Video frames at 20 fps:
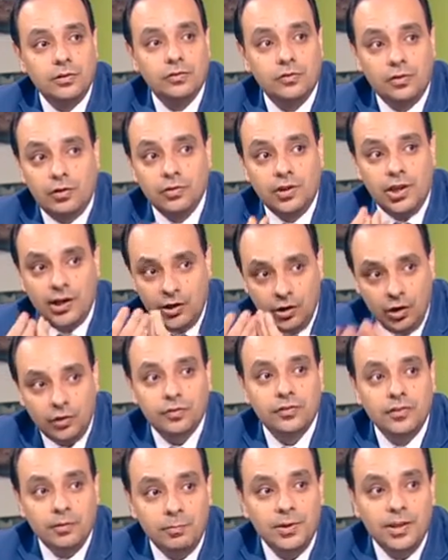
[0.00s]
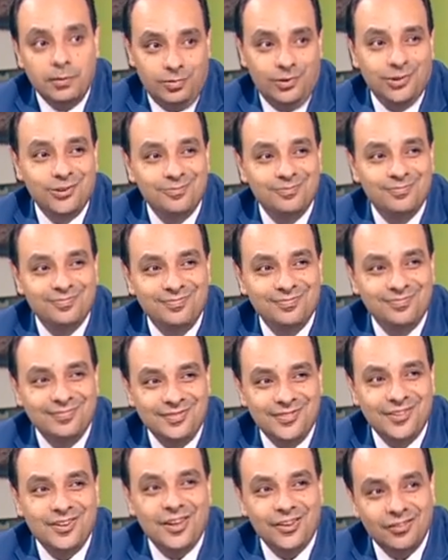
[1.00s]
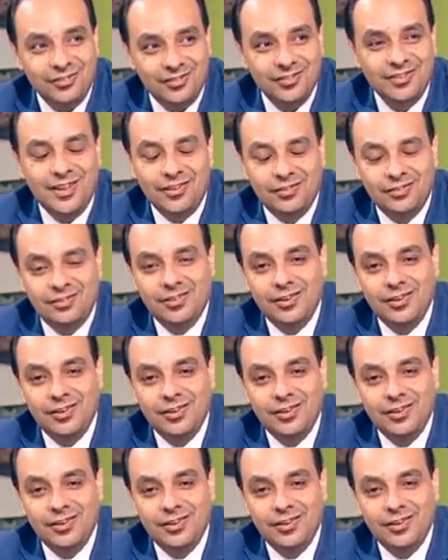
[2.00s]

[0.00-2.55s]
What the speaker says: So they lost the people. That's